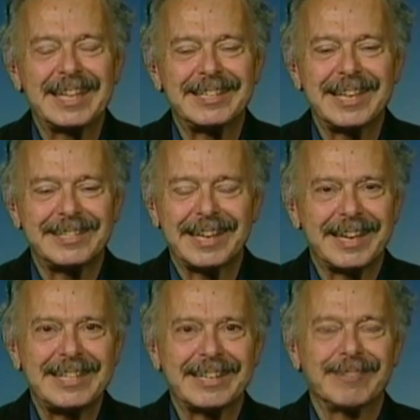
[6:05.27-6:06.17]

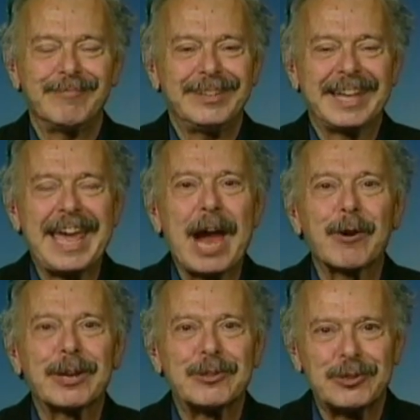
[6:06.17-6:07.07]
It's a
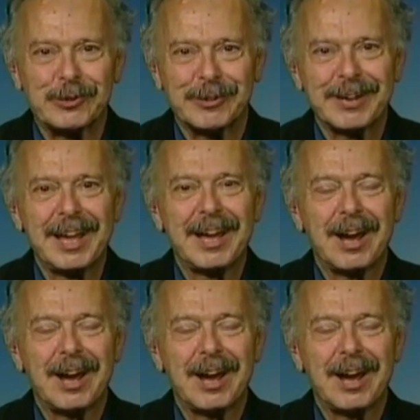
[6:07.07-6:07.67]
caricature